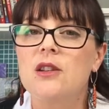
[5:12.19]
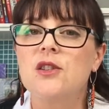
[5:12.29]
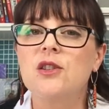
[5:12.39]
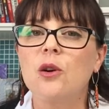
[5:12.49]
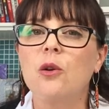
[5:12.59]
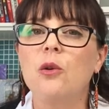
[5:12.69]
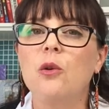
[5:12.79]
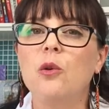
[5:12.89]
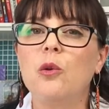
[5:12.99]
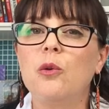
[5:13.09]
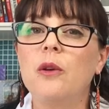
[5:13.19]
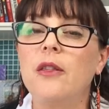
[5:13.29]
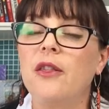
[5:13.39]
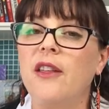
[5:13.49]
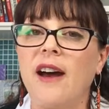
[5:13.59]
So
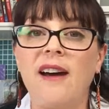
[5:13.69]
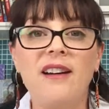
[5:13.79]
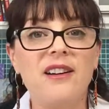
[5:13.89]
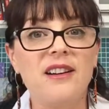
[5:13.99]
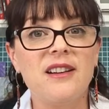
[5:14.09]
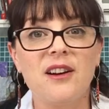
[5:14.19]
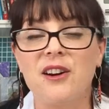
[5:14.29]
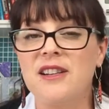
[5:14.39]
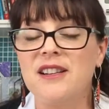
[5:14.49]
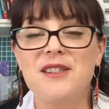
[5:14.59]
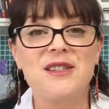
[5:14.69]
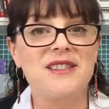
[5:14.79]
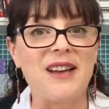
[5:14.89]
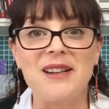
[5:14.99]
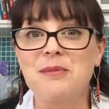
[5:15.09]

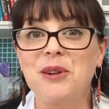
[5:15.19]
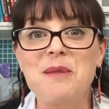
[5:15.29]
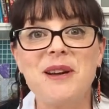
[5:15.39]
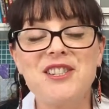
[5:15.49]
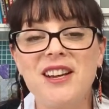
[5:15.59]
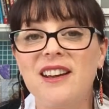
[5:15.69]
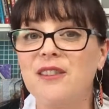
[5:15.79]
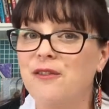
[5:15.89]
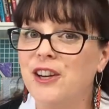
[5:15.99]
that's pretty much it.